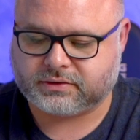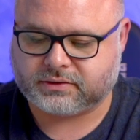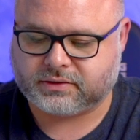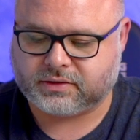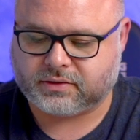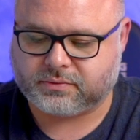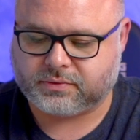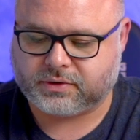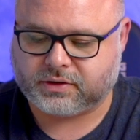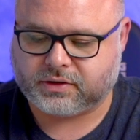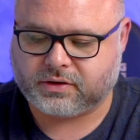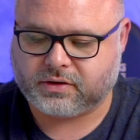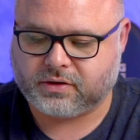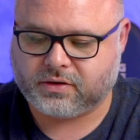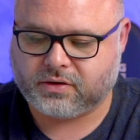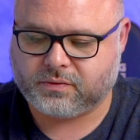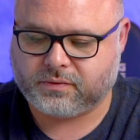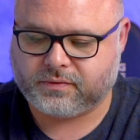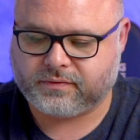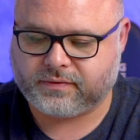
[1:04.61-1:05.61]
There we
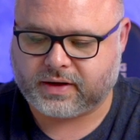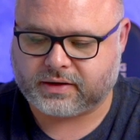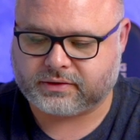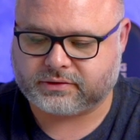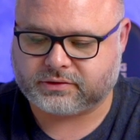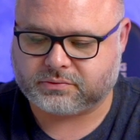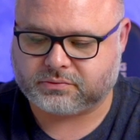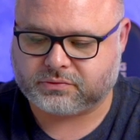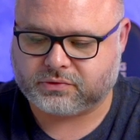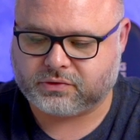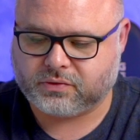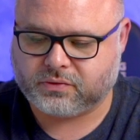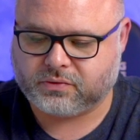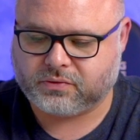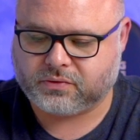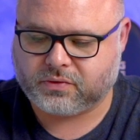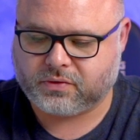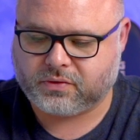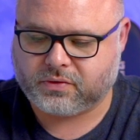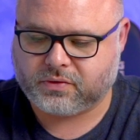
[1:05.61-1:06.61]
go. We've got some
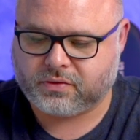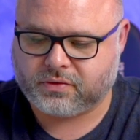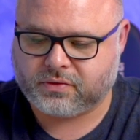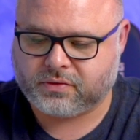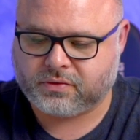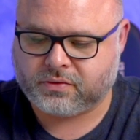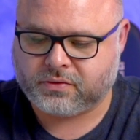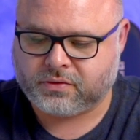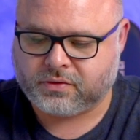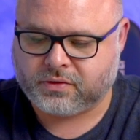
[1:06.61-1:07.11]
Google,